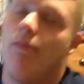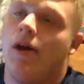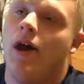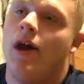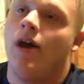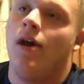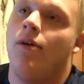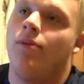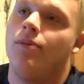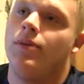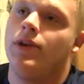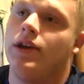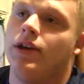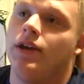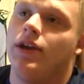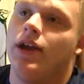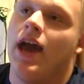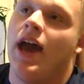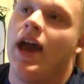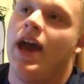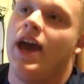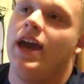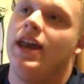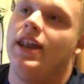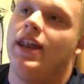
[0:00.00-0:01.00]
I'll be
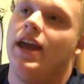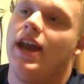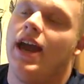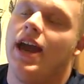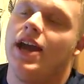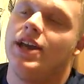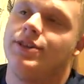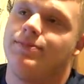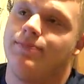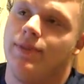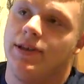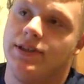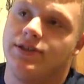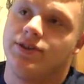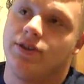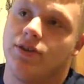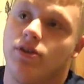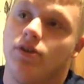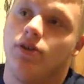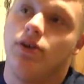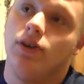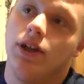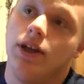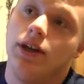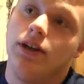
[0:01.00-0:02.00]
at NAS
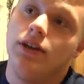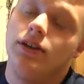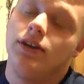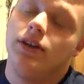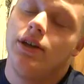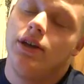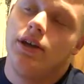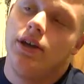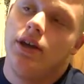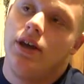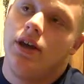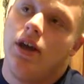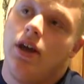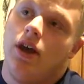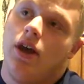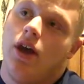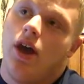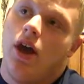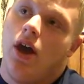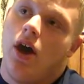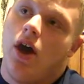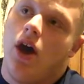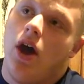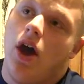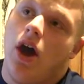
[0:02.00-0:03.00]
Pensacola
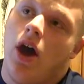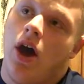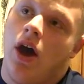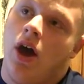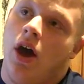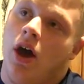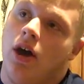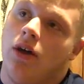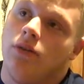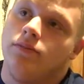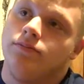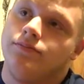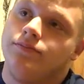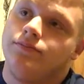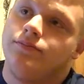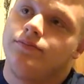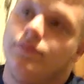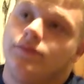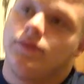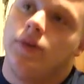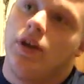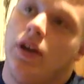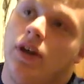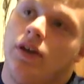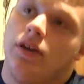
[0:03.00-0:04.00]

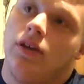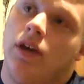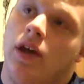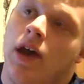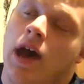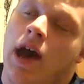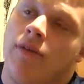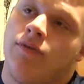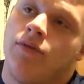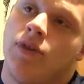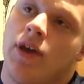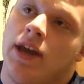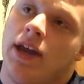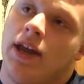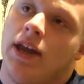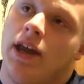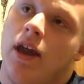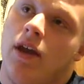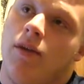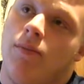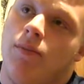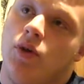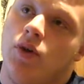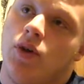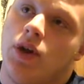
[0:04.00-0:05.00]
after I get
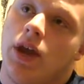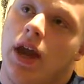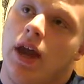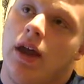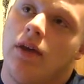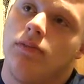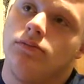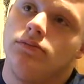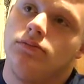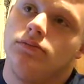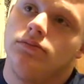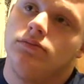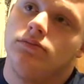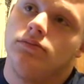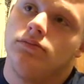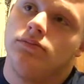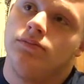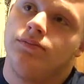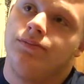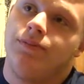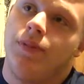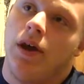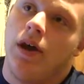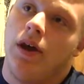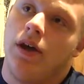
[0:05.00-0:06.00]
out of boot camp.
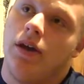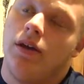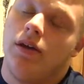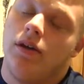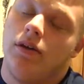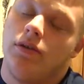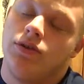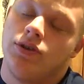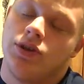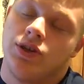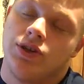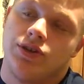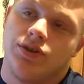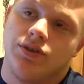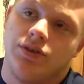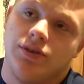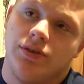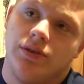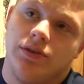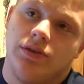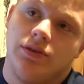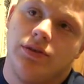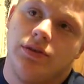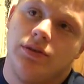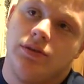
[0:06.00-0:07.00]
But just,